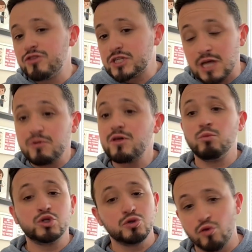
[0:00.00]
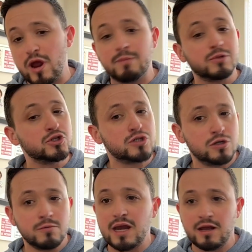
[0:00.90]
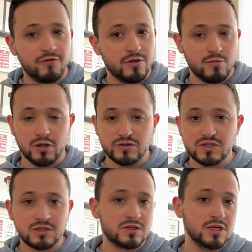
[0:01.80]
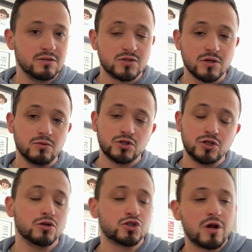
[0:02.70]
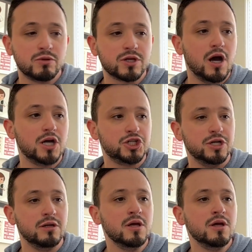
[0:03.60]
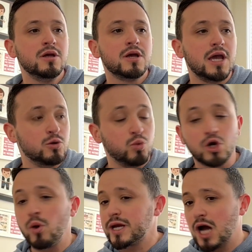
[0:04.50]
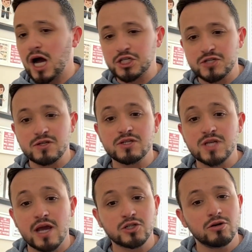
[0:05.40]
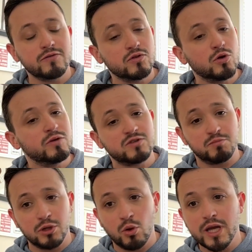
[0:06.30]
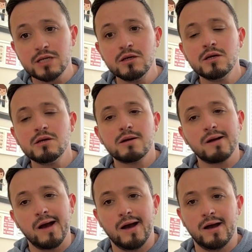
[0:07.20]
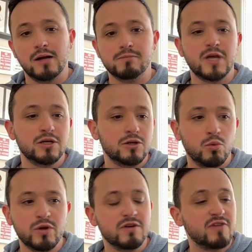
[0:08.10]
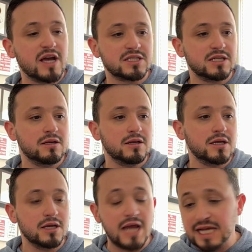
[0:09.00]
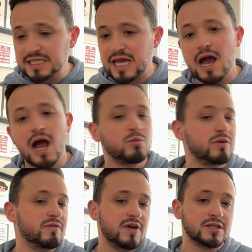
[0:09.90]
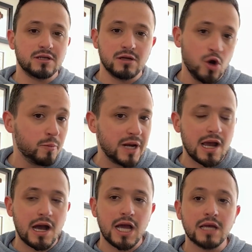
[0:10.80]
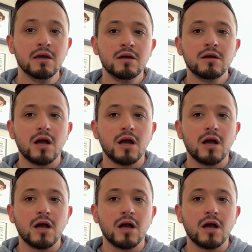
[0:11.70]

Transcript: some of them will do great, but there's too many for them all to succeed. So, tread with caution. And we're quite cautious in the sector, even though we've deployed. And, we've invested in XAI, we've invested in OpenAI.